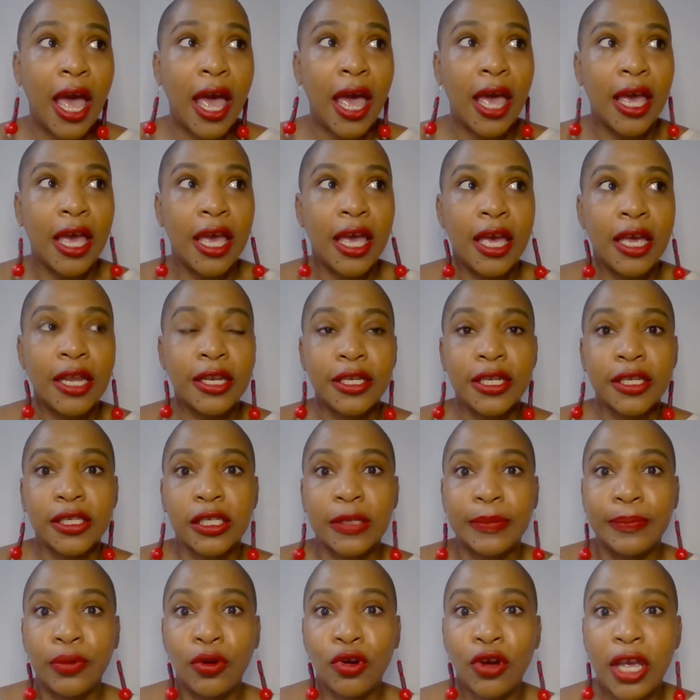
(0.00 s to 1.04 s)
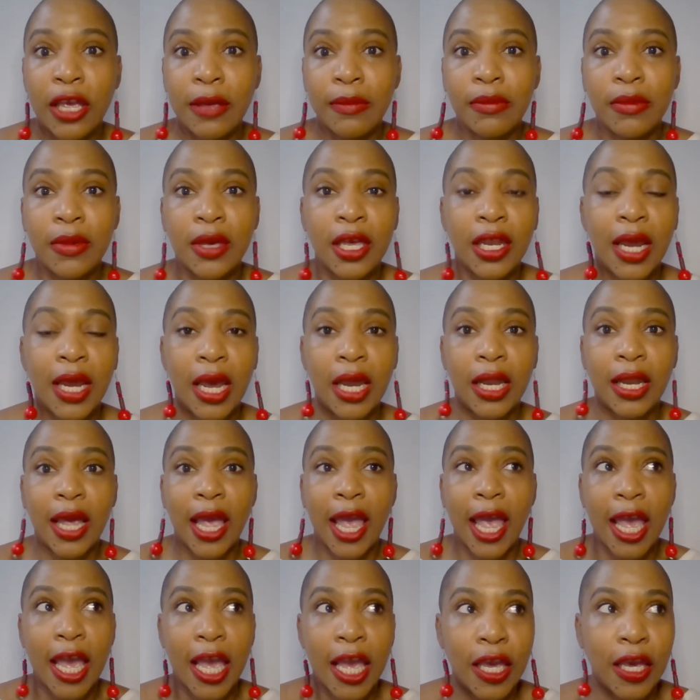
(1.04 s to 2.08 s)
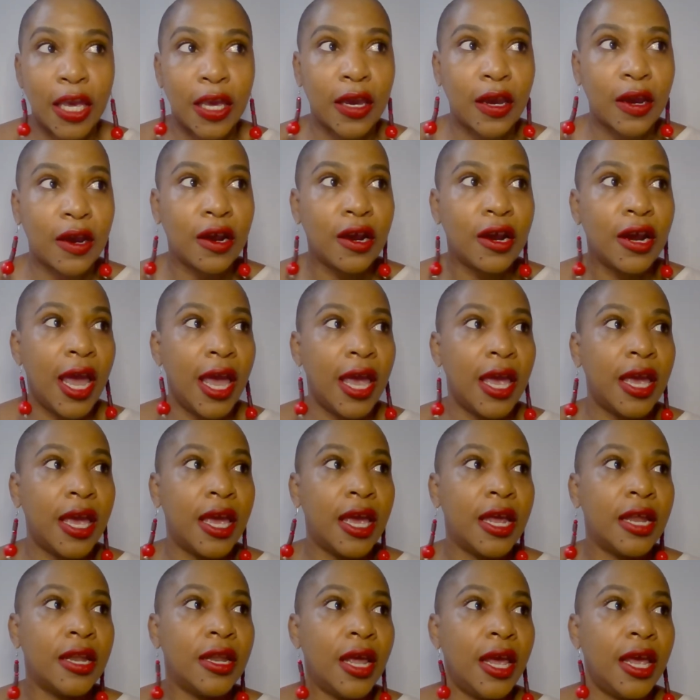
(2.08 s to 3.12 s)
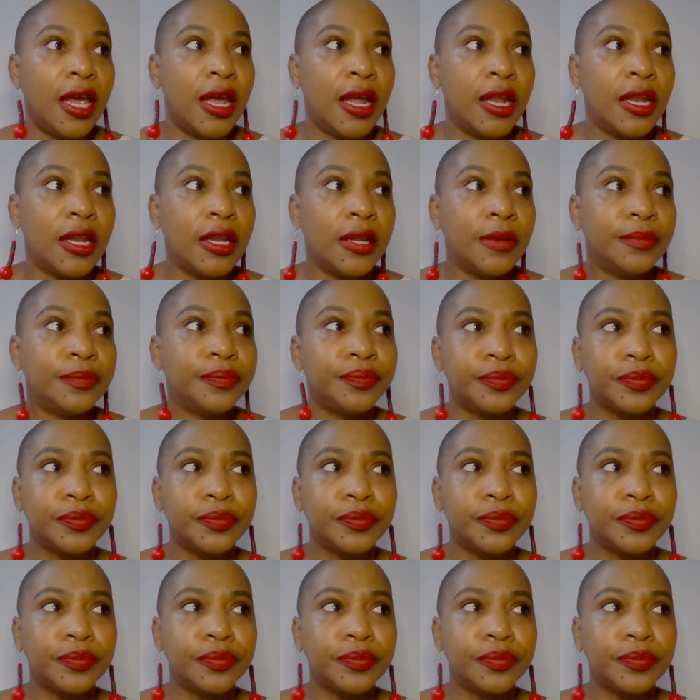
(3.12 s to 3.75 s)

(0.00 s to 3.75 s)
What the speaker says: and disappointment and anger, and